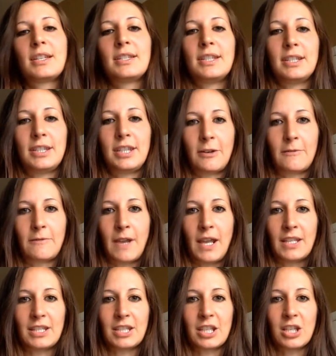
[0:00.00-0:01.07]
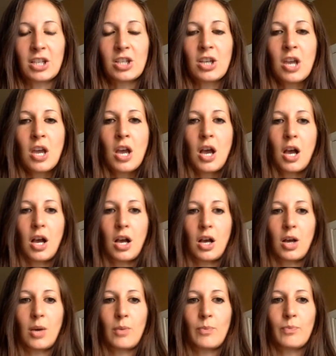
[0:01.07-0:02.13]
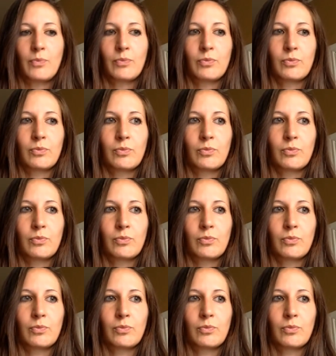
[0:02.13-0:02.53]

did their fasting. Um,